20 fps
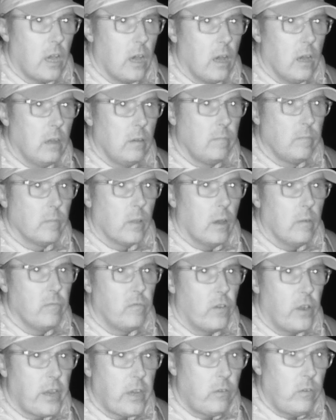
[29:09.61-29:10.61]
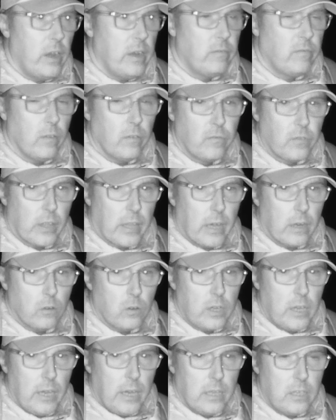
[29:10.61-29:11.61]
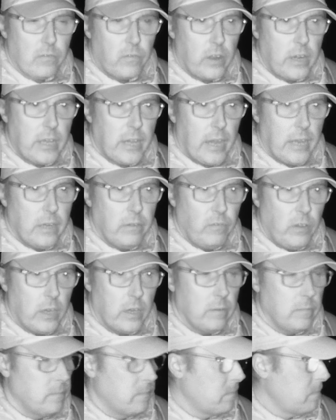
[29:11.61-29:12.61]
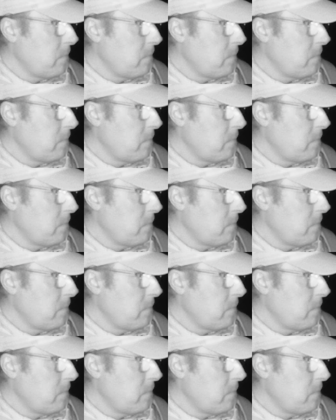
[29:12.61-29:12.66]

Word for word: Ah, I, am very grateful for that, okay? It's very kind of you.